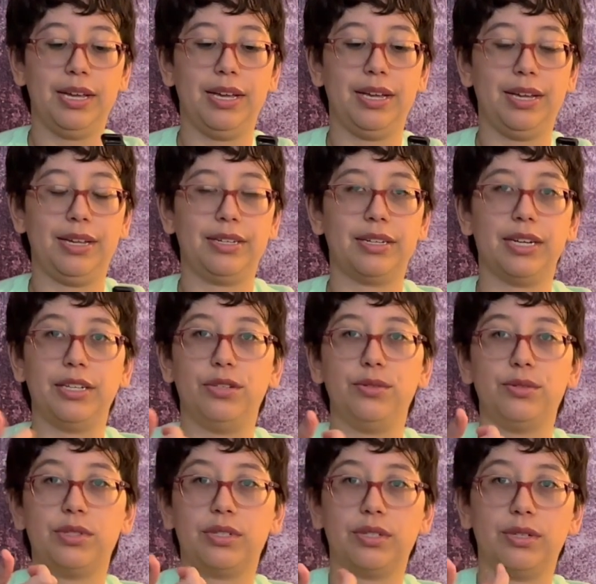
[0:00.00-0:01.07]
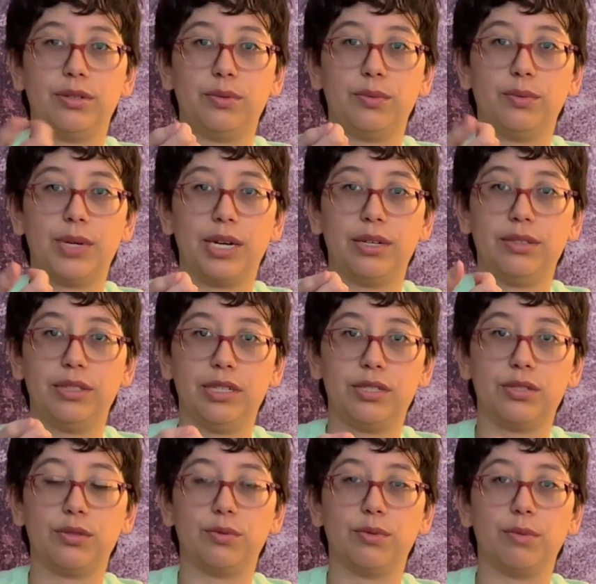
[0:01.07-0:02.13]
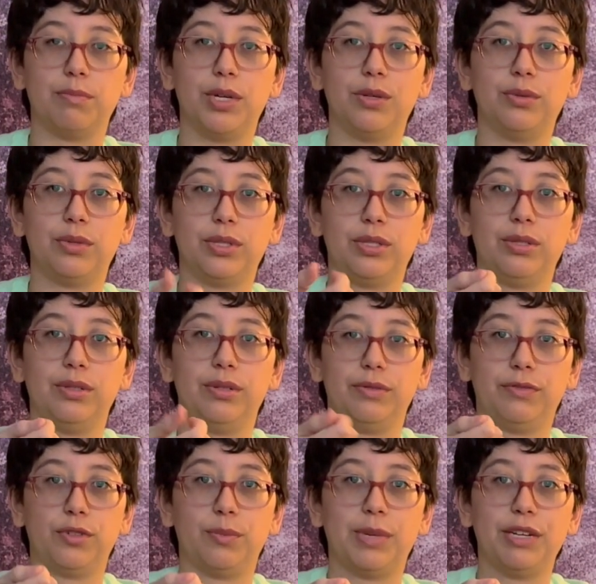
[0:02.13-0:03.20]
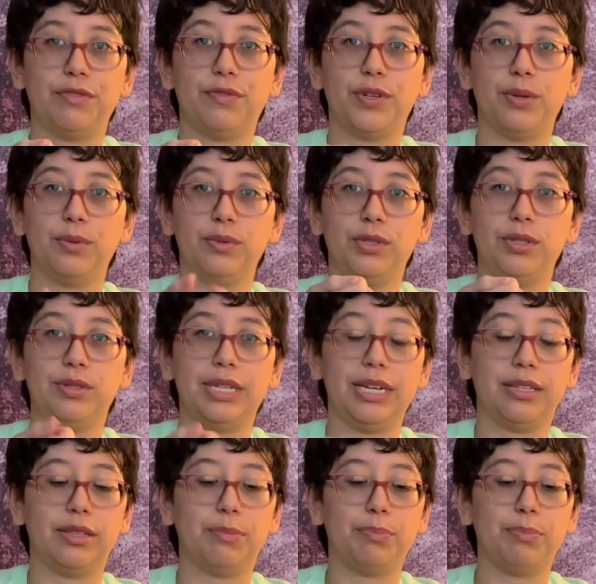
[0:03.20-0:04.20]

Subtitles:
and I used a wireless remote for my phone to take the